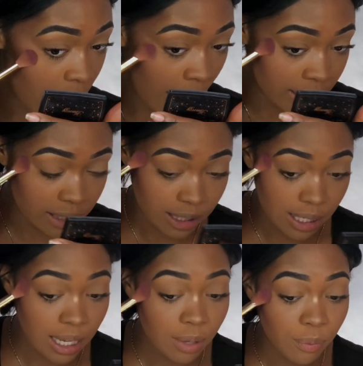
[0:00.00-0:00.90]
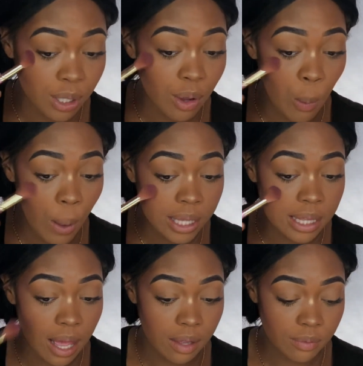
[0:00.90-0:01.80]
ashy, and we don't want
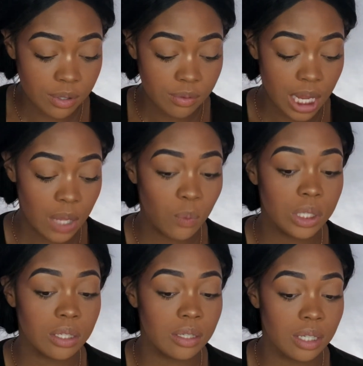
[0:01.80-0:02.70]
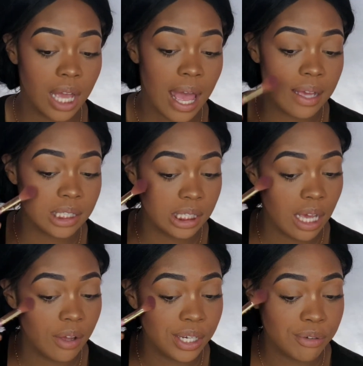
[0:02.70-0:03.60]
that. We do not want to look ashy
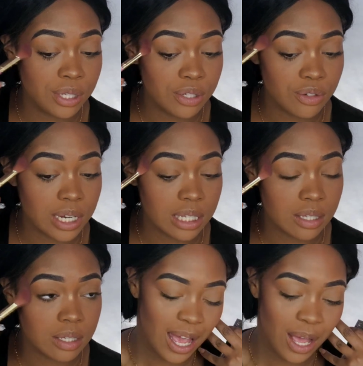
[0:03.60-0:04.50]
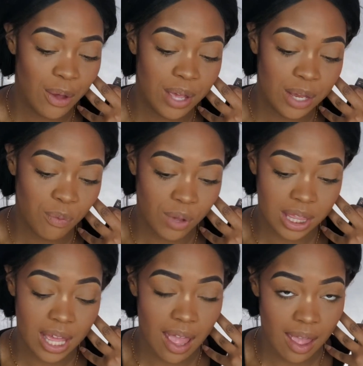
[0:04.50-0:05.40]
out here in these streets. go in with
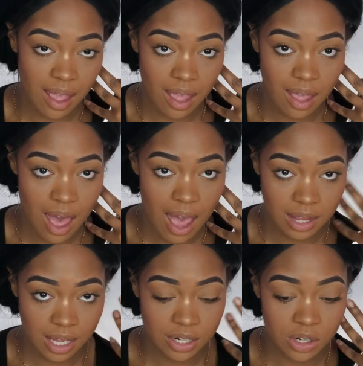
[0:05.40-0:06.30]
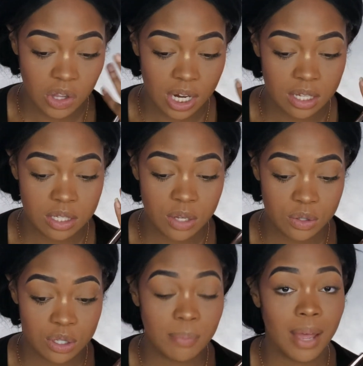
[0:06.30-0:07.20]
a highlighter that is close
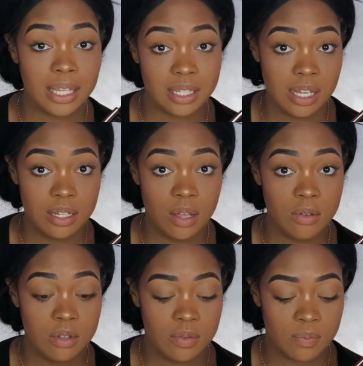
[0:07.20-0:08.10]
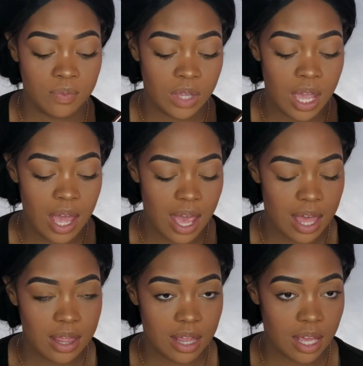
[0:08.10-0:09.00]
to my skin tone,
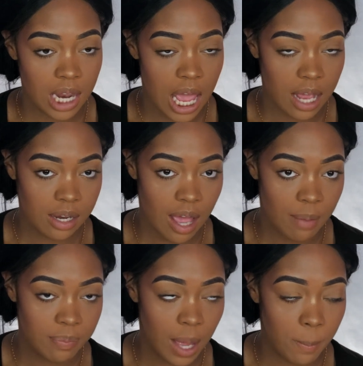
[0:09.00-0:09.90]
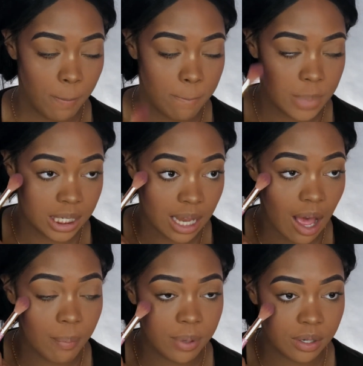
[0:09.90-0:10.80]
and then I top
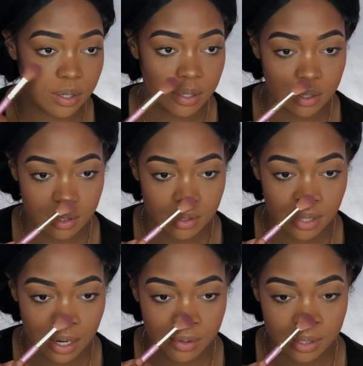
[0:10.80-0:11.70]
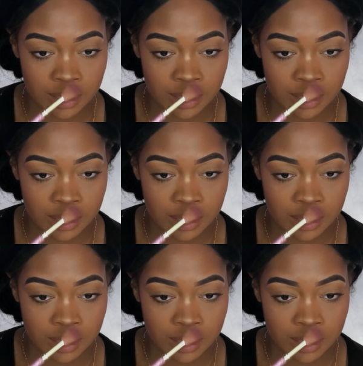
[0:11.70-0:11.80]
it. I'm